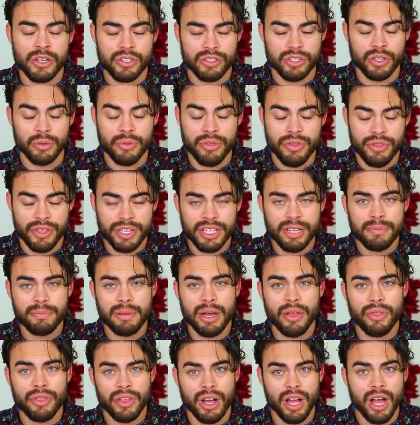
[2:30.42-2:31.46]
So think
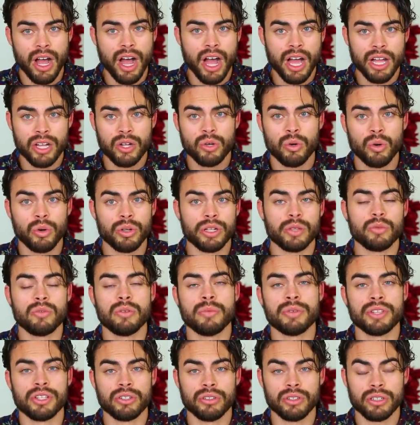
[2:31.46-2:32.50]
about the high quality
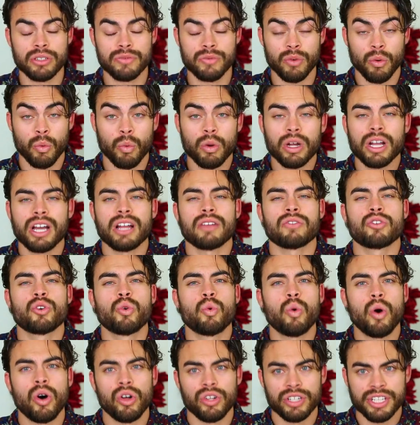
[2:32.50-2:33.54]
woman that you're looking for. What kind of
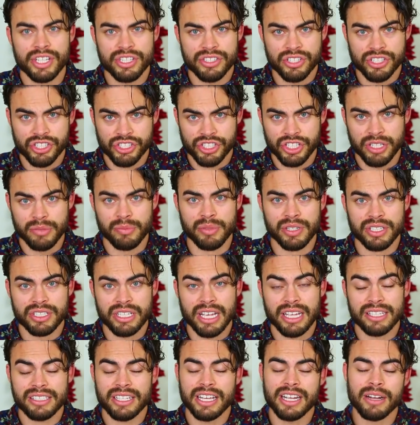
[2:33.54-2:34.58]
qualities does she
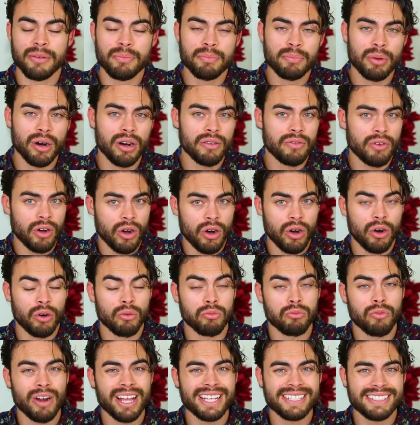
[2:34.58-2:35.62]
possess? And above all,
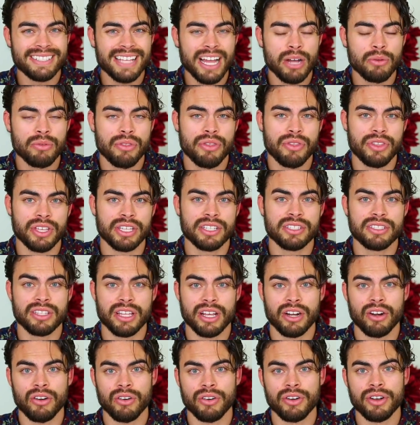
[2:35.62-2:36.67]
all, write down things
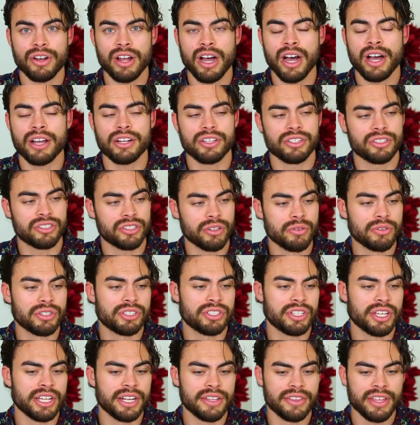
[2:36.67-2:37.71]
that are not
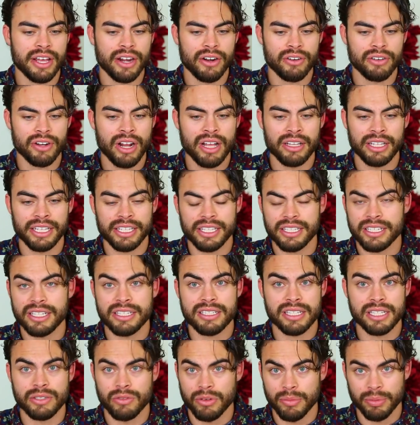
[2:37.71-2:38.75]
associated, that are not like
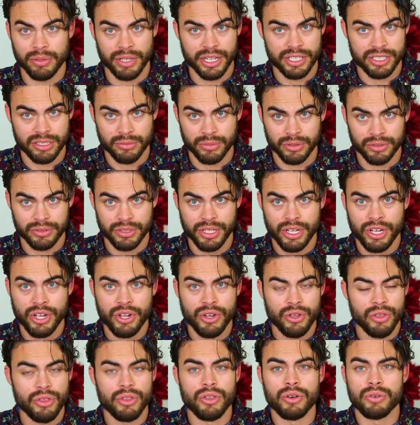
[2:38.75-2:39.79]
easily replaceable,
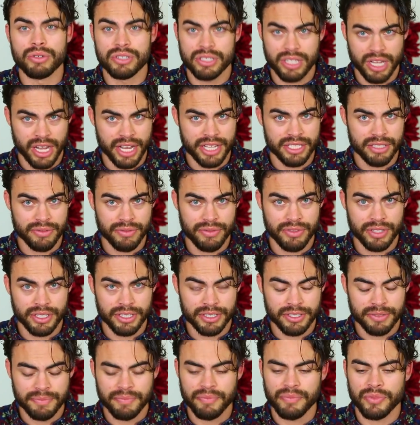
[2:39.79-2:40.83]
those kinds of
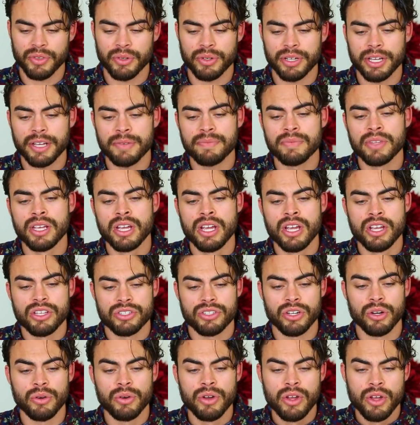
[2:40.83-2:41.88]
things, okay?
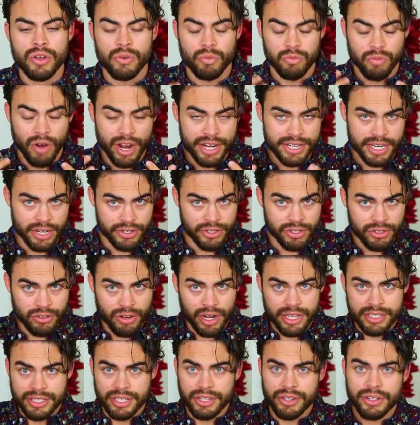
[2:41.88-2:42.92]
So write down your
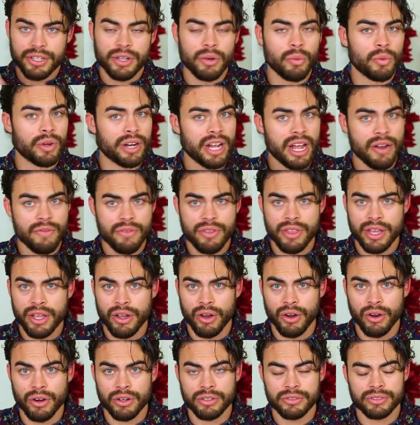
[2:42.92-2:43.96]
criteria, whatever they
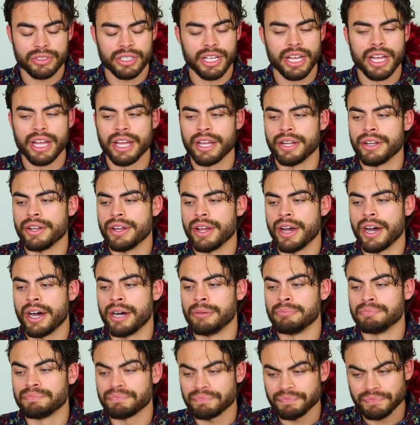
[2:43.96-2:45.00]
are, and
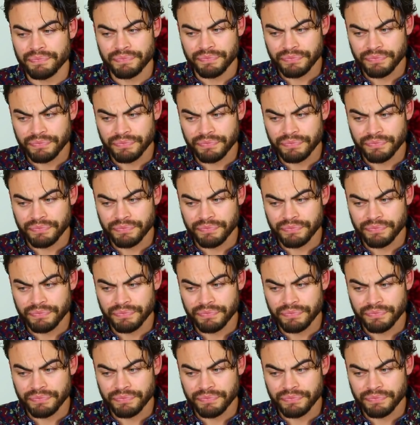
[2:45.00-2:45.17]
um,